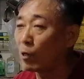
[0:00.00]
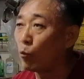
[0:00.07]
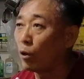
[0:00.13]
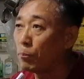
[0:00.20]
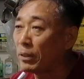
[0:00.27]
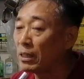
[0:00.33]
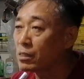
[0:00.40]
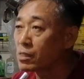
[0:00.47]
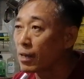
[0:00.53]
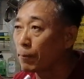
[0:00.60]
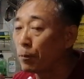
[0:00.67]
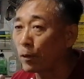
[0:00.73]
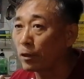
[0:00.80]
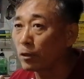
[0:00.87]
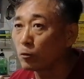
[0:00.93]
our being
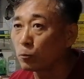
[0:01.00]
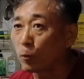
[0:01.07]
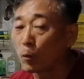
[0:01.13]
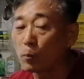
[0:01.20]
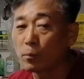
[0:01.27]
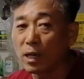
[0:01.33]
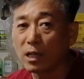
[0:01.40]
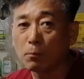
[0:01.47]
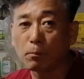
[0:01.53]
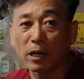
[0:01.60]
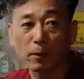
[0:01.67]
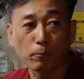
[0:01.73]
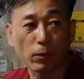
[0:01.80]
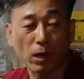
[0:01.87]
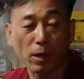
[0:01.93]
separated from God
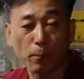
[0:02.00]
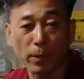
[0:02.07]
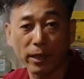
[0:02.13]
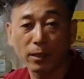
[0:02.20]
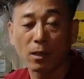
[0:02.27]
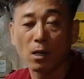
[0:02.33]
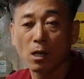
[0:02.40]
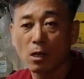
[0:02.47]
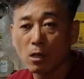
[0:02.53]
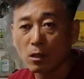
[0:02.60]
by prophet,